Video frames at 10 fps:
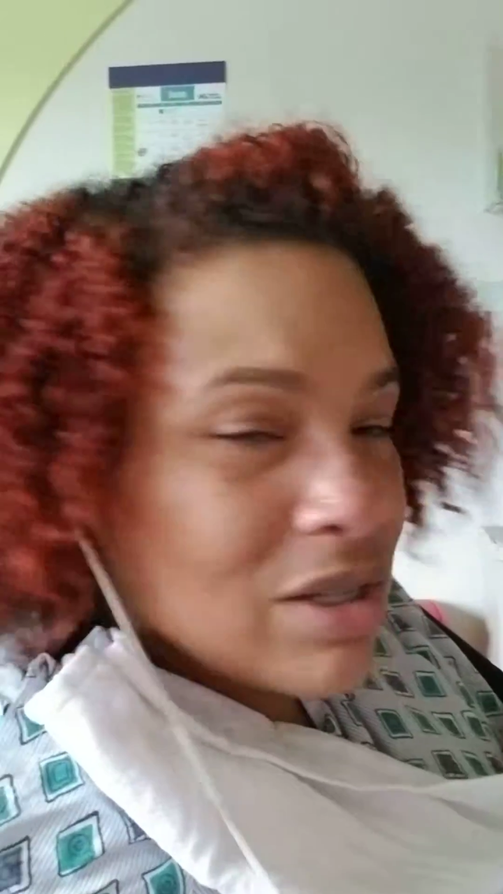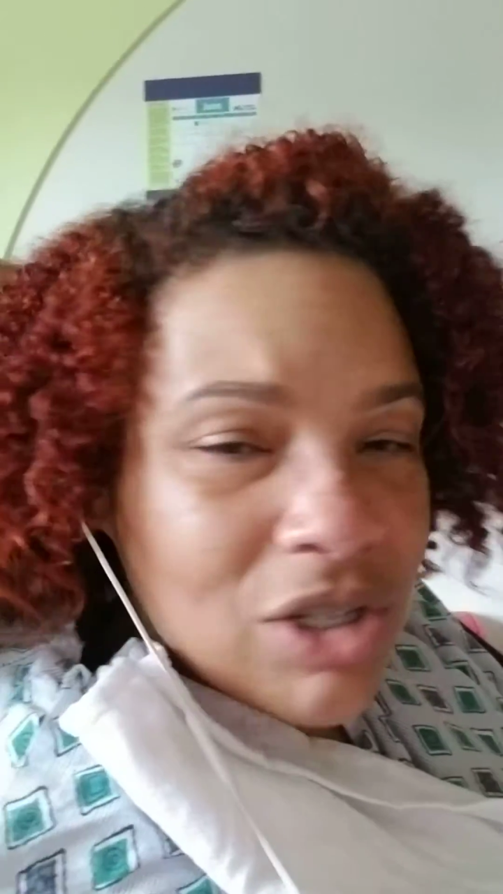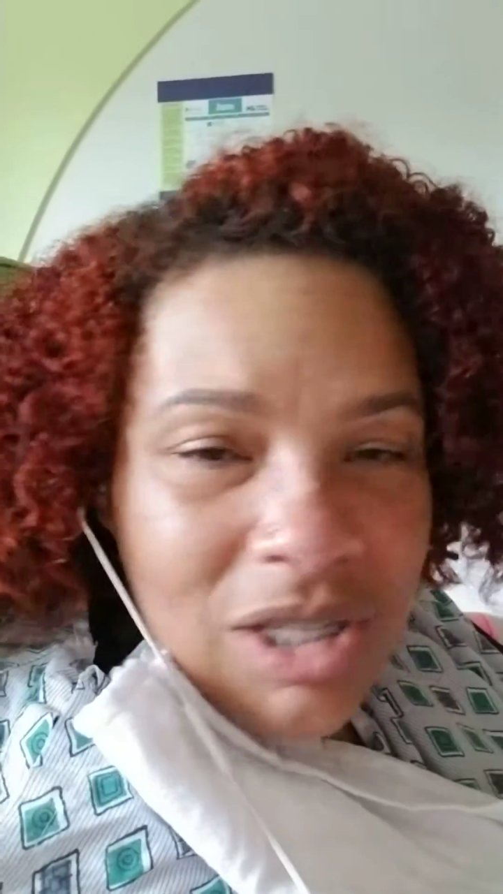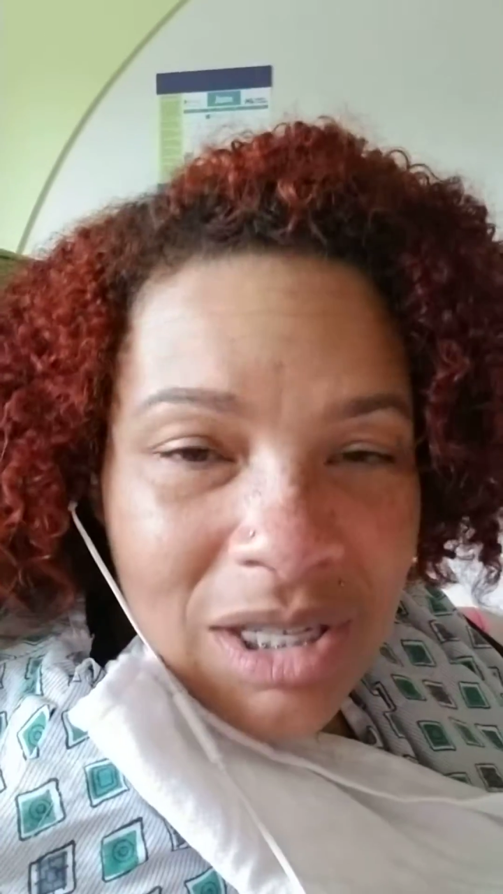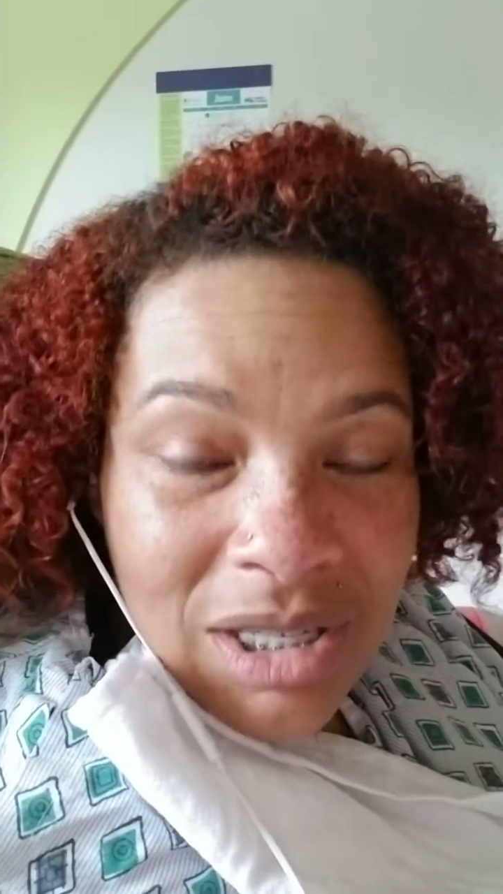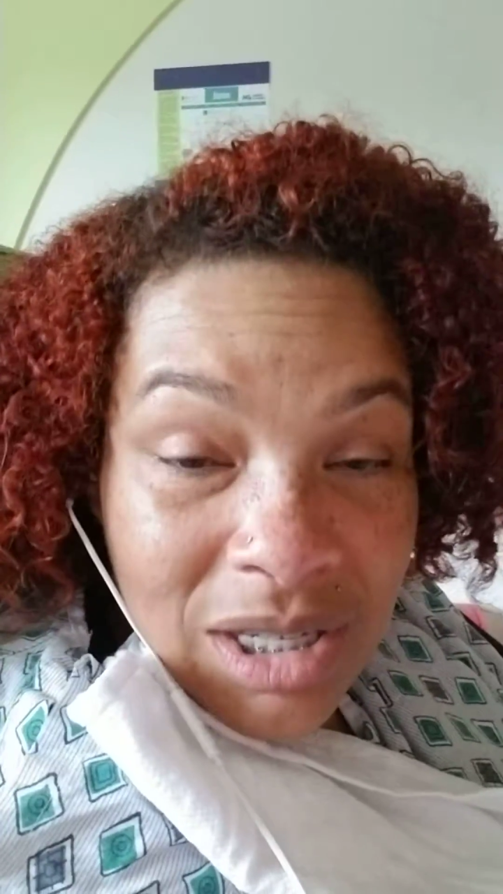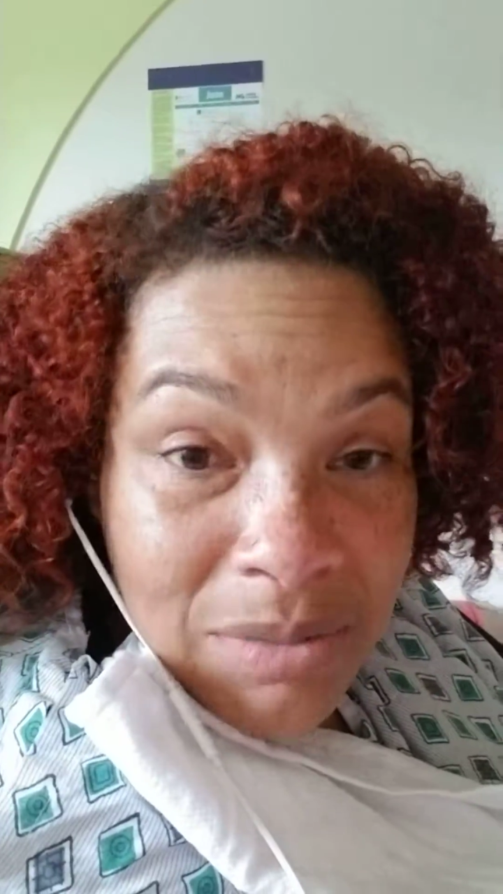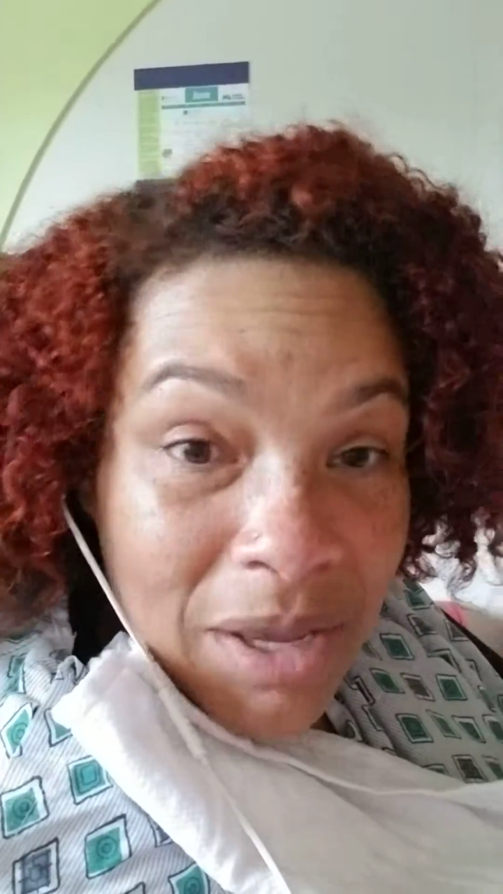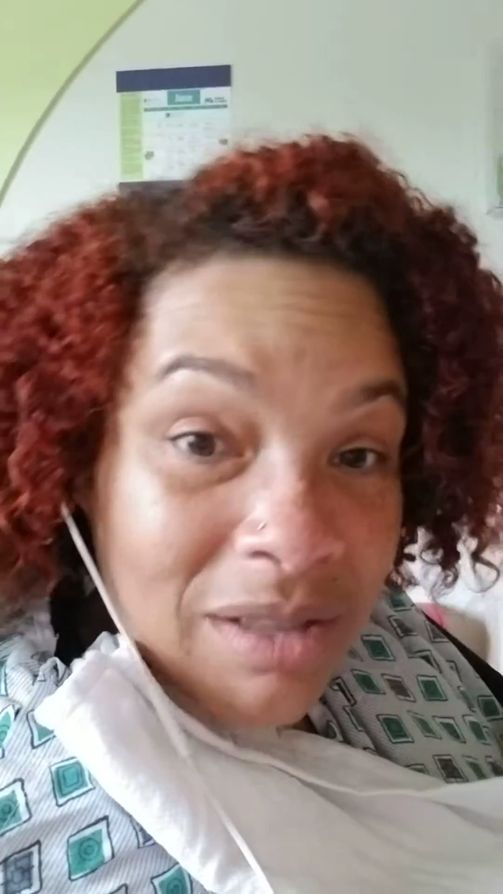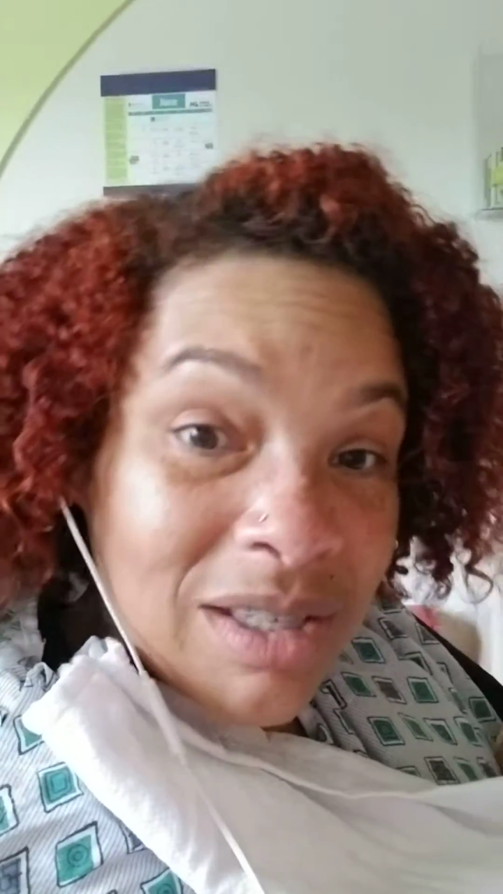She's at 6
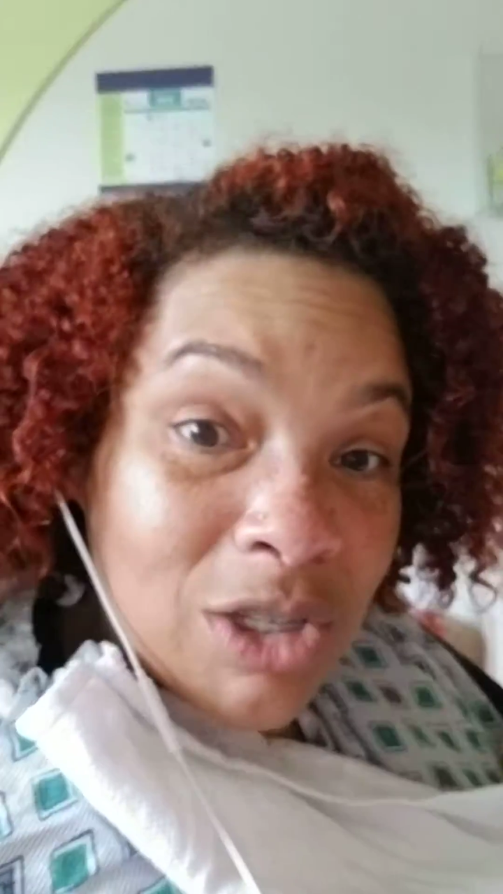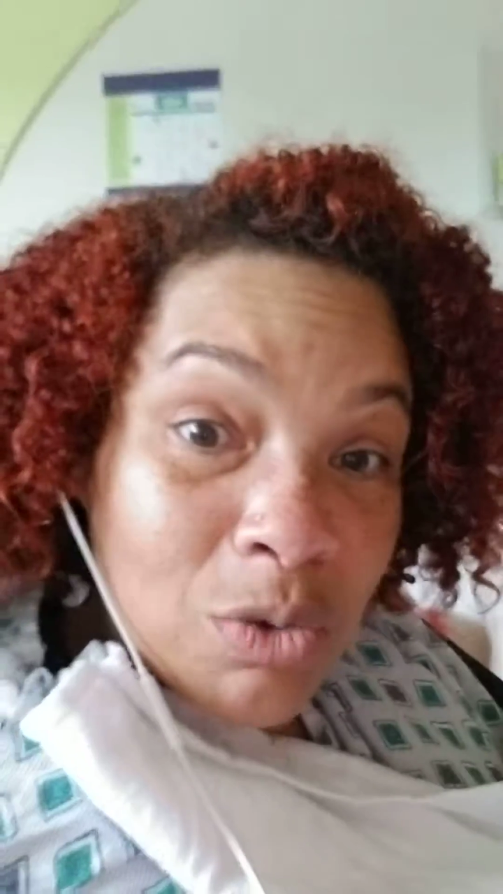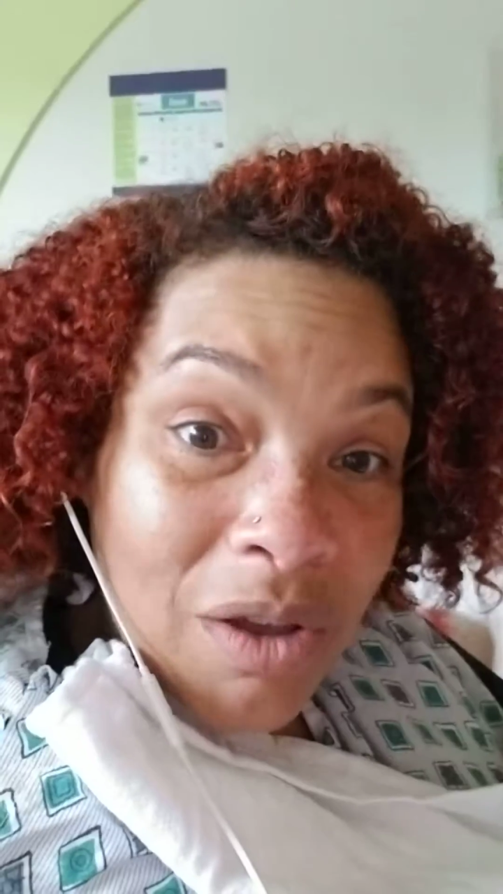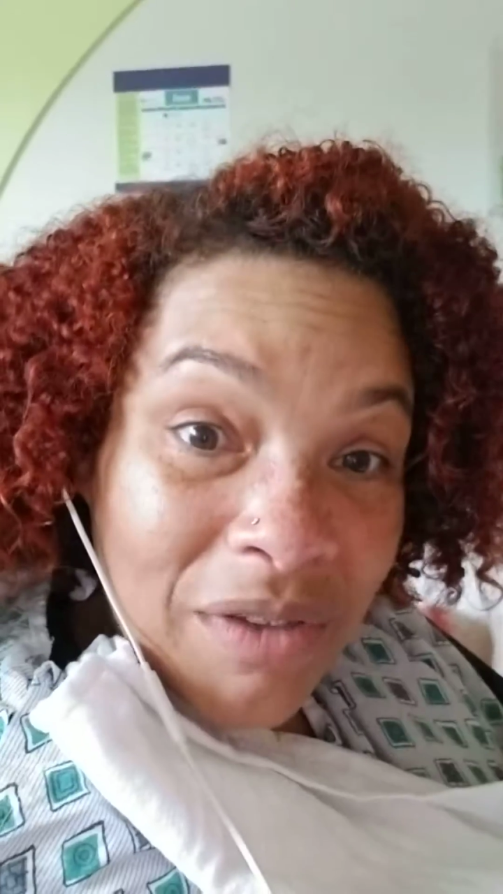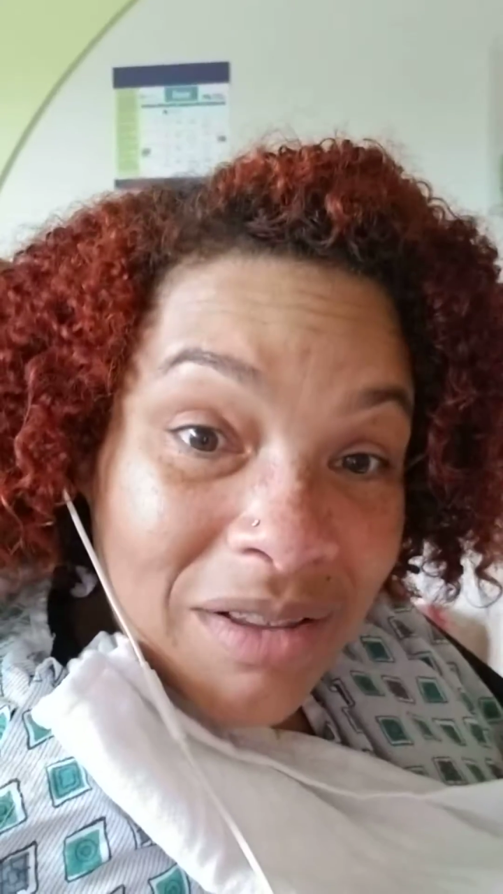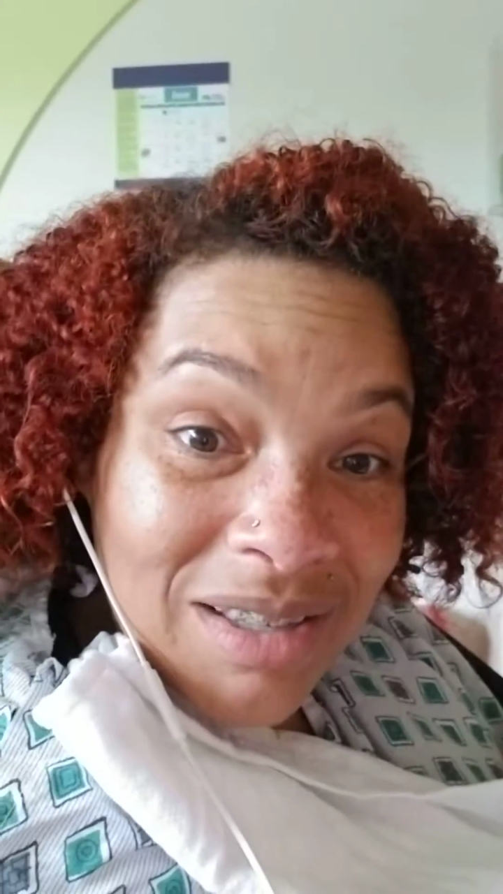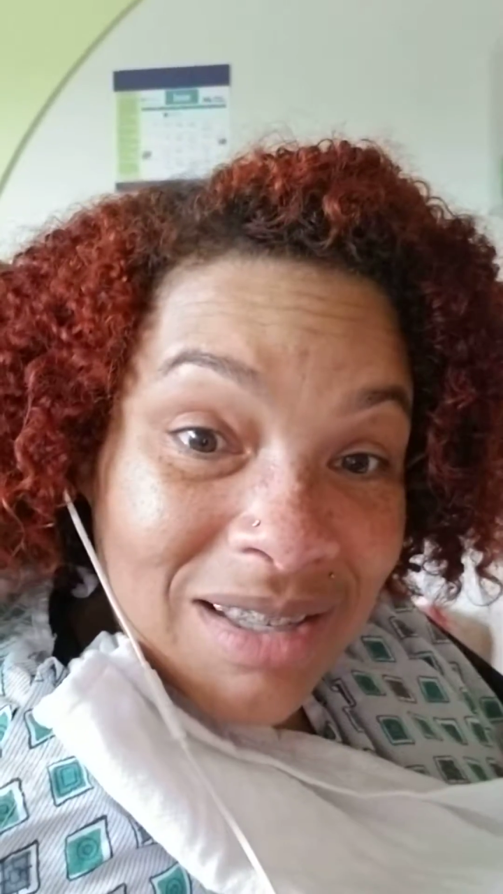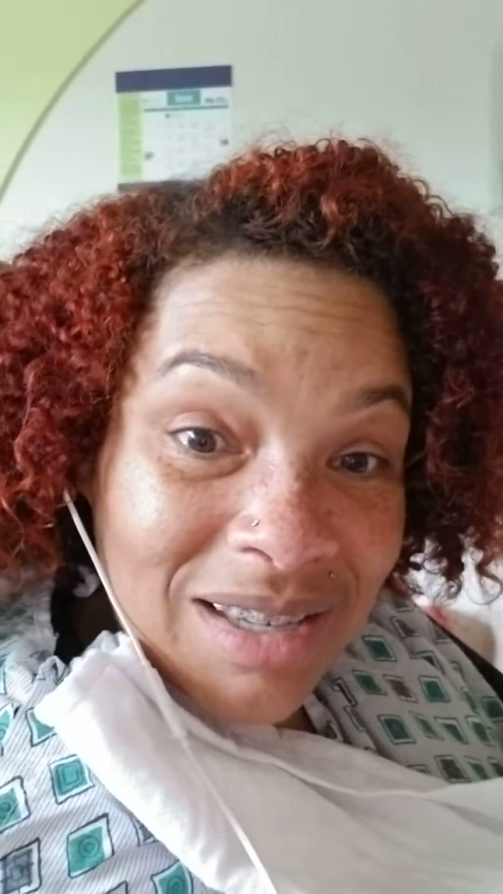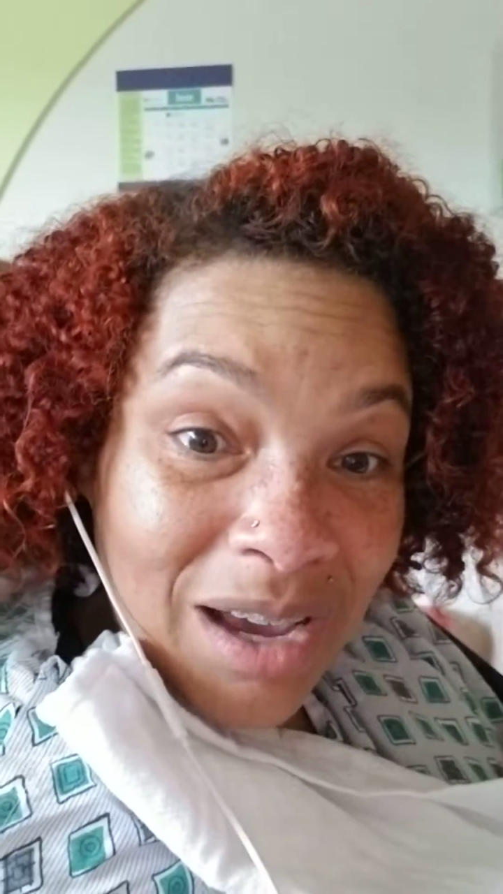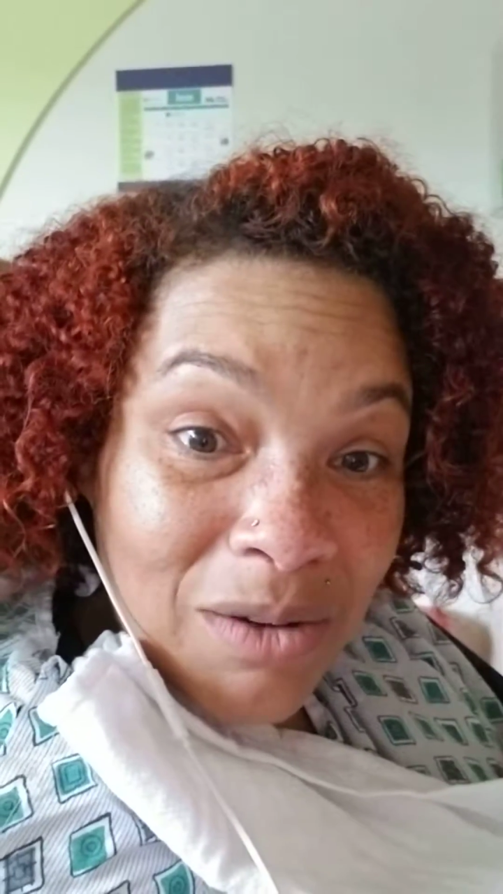pounds and 12
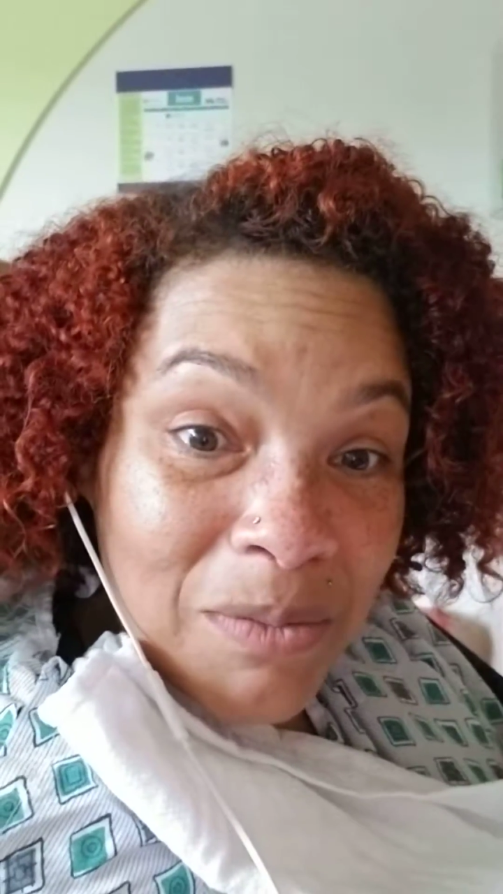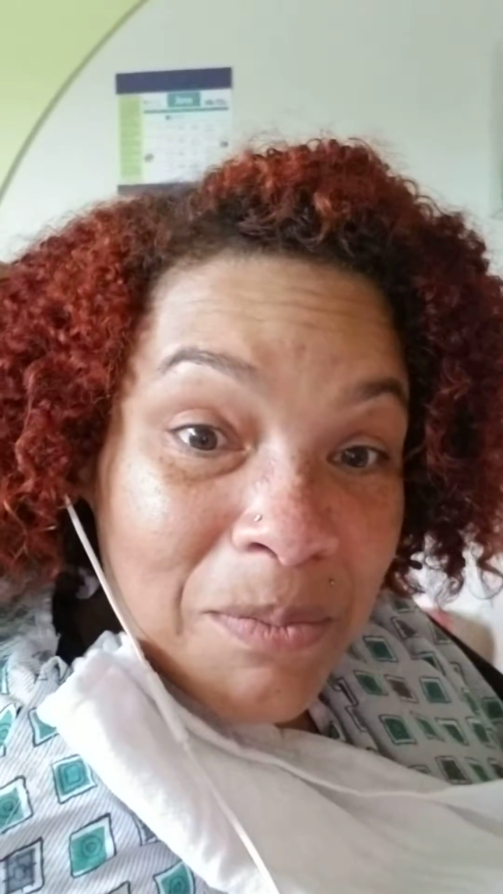ounces now,